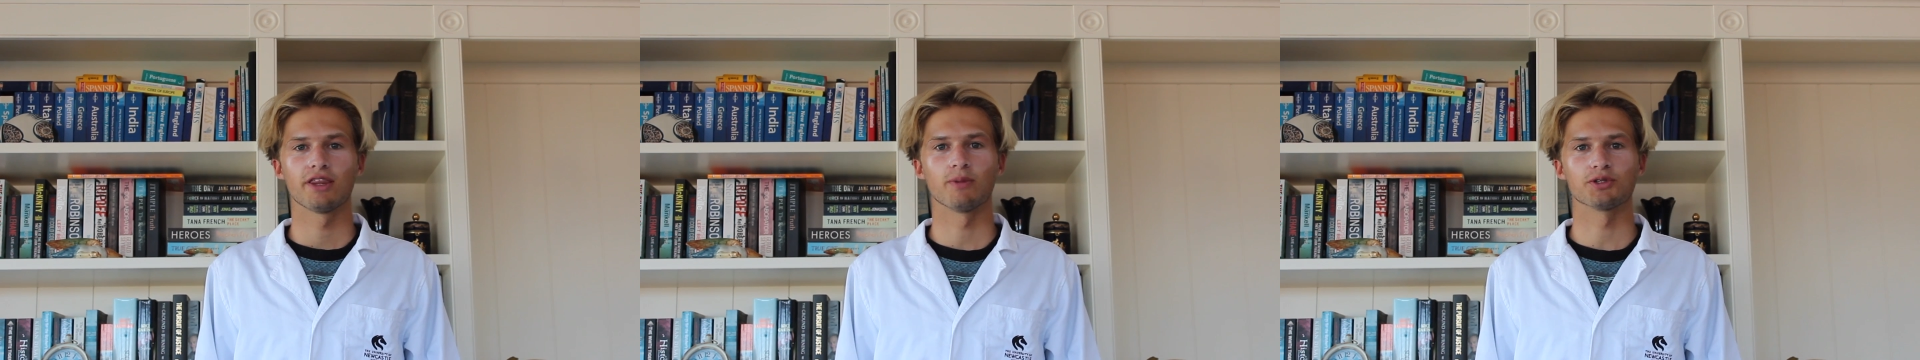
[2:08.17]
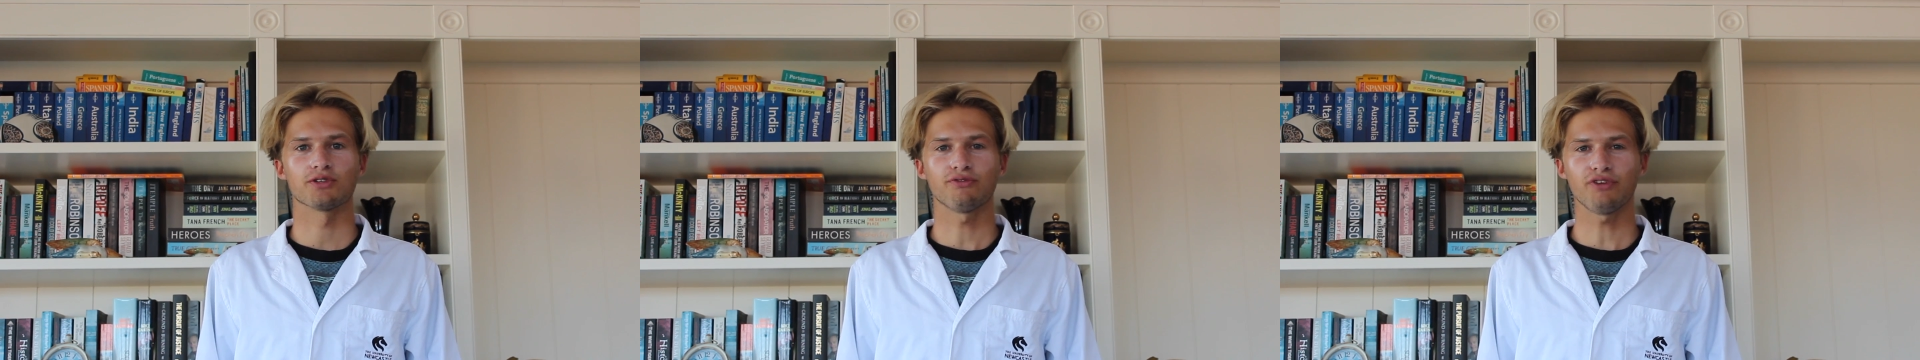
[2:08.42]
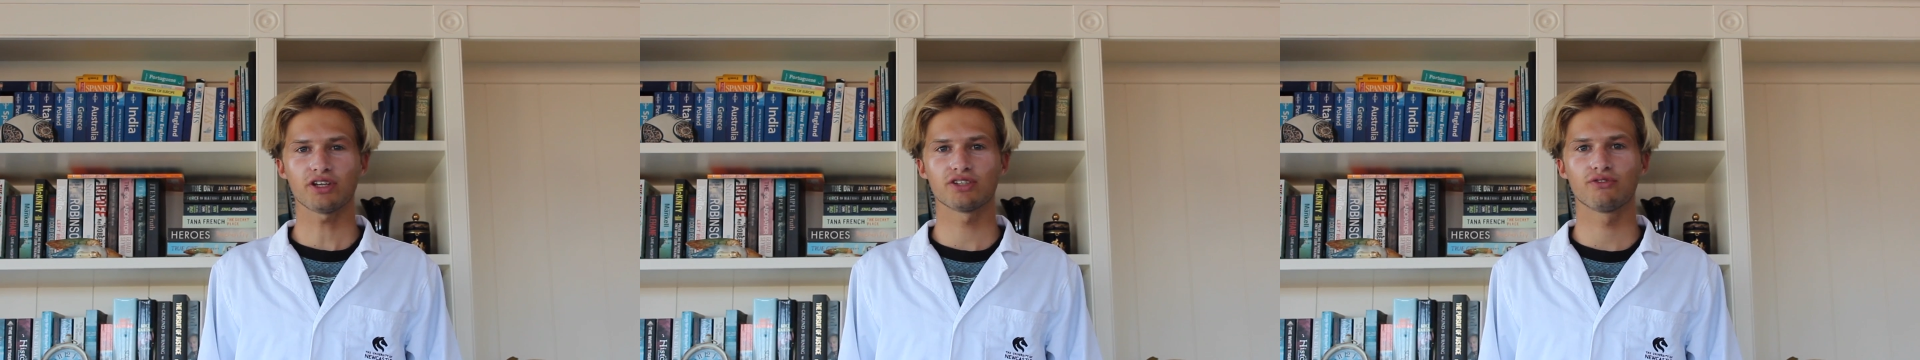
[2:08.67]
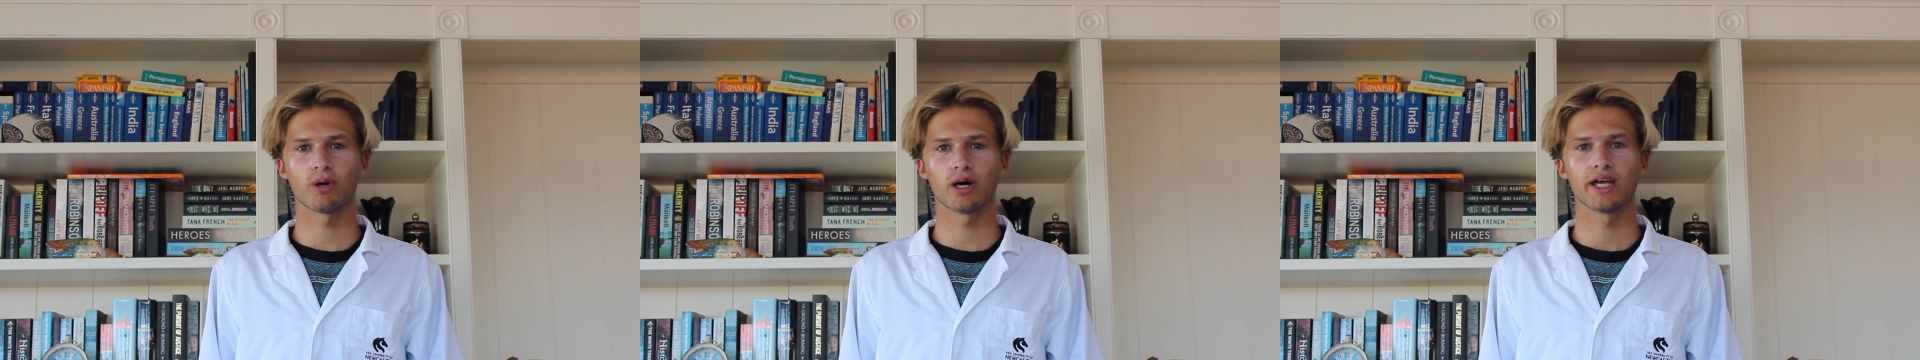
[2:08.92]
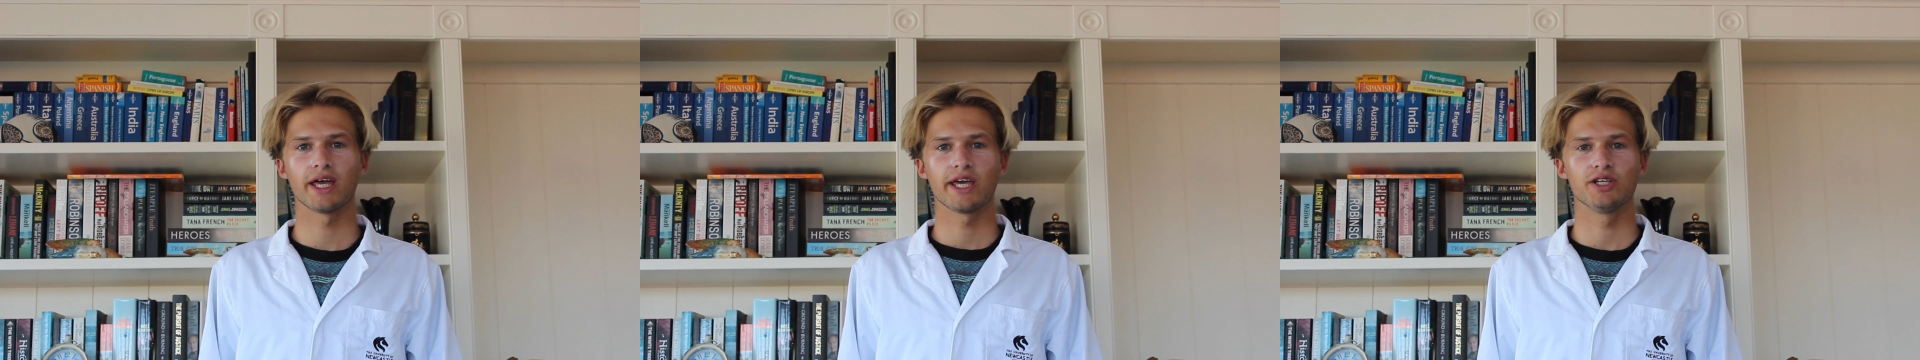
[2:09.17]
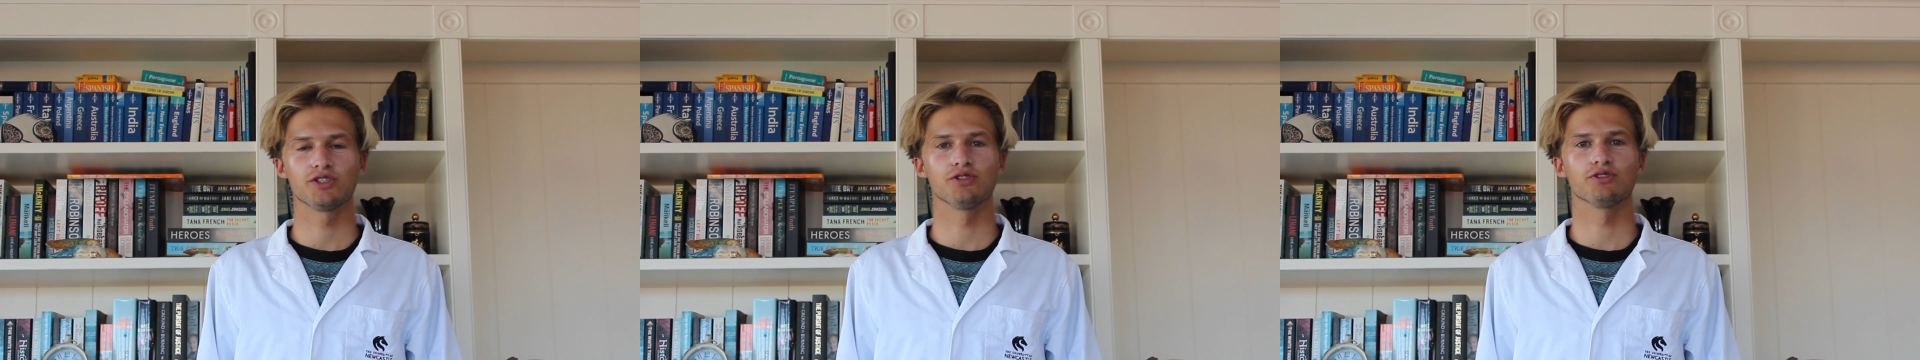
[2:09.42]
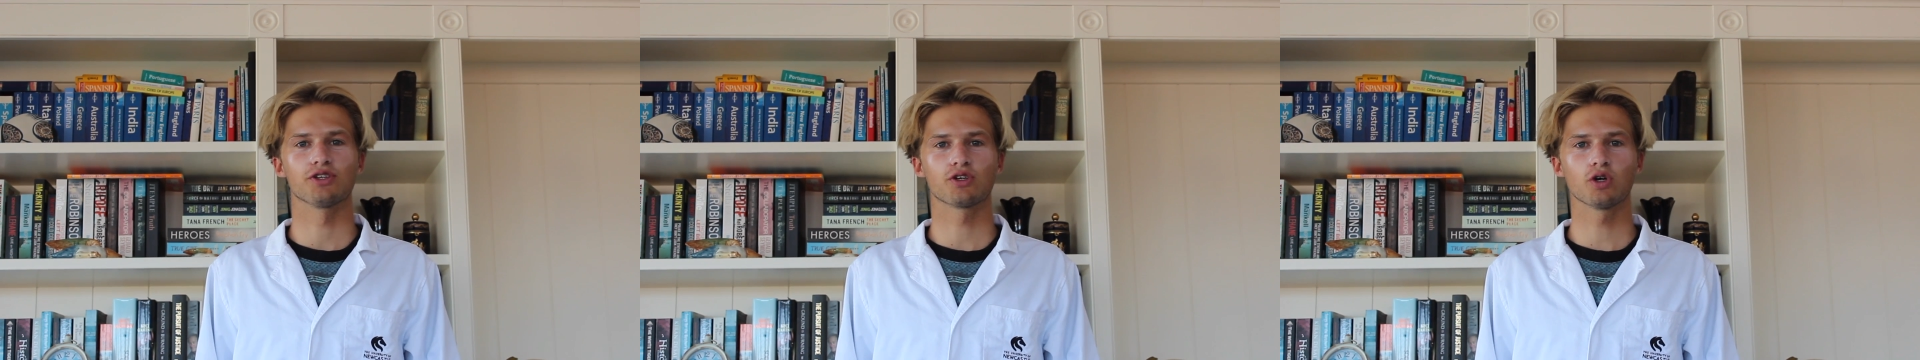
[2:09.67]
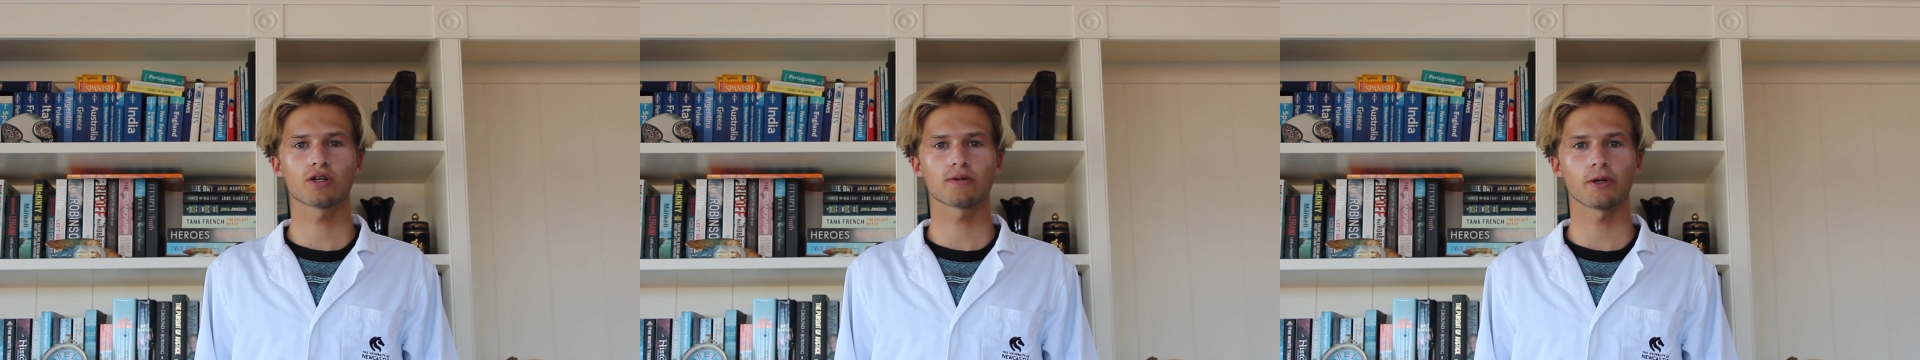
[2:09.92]
The most effective way is to use the
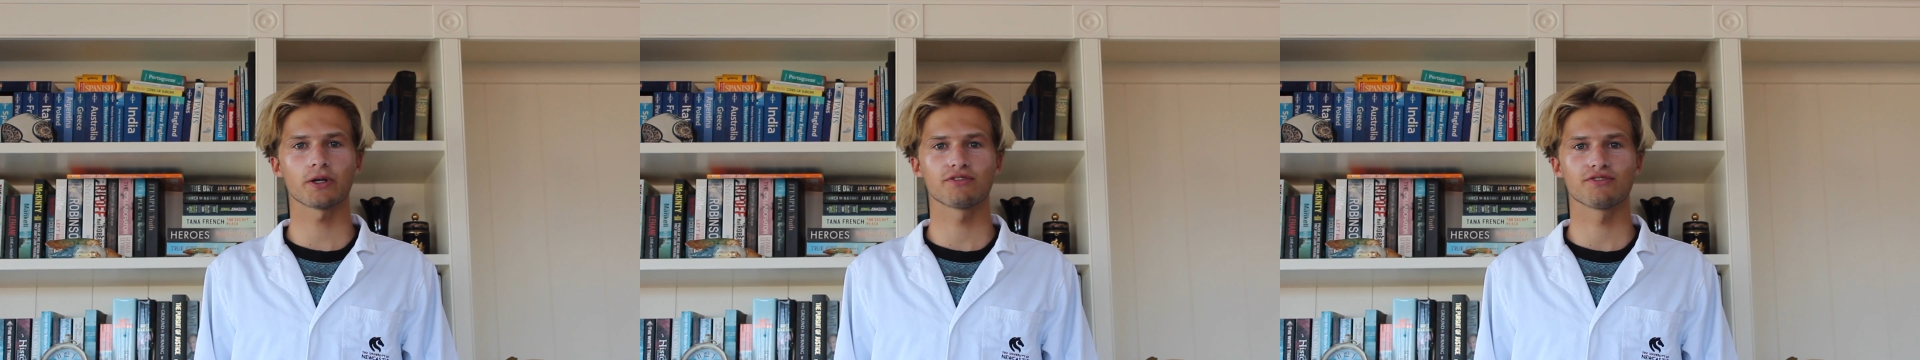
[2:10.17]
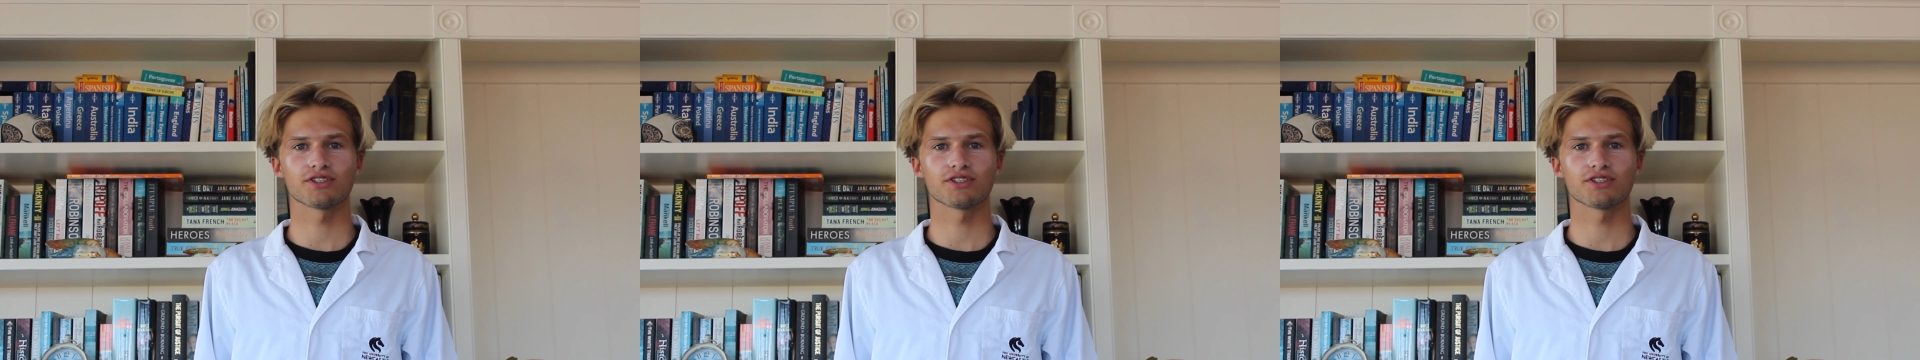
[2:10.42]
good qualities